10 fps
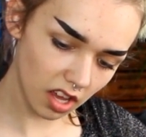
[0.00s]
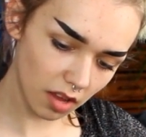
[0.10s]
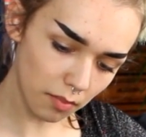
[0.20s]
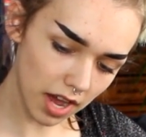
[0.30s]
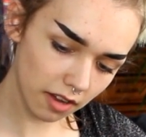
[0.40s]

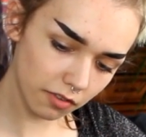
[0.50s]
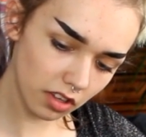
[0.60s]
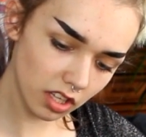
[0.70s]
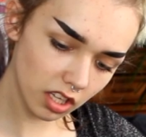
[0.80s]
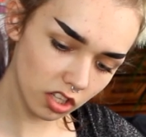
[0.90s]
And
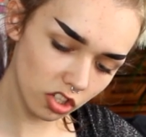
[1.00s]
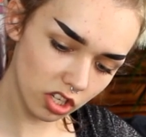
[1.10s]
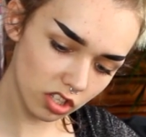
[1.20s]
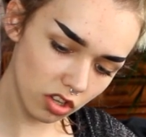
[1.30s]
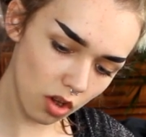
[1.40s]
backfilling is
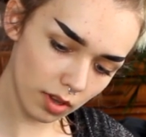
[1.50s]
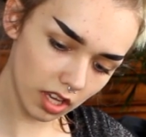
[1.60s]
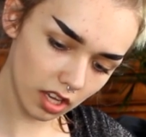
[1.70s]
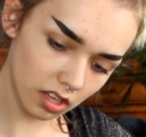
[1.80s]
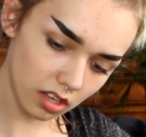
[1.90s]
just going
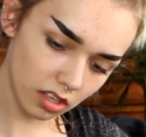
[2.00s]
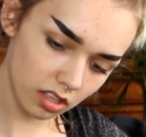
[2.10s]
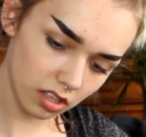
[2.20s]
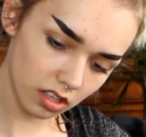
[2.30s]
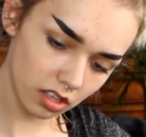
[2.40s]
in
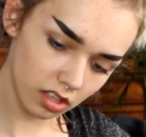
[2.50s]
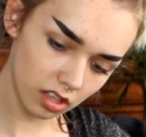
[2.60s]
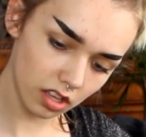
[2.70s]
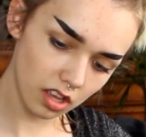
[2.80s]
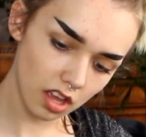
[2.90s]

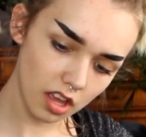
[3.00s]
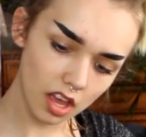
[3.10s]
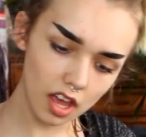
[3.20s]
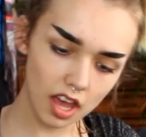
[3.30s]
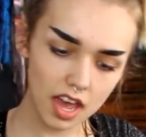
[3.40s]

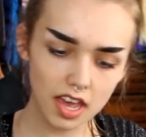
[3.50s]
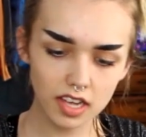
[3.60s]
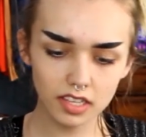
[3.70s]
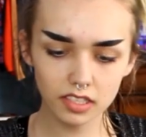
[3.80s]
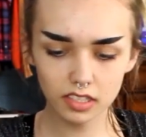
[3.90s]

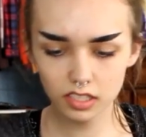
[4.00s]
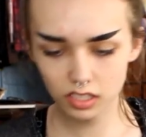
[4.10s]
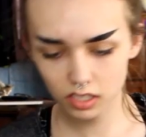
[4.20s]
and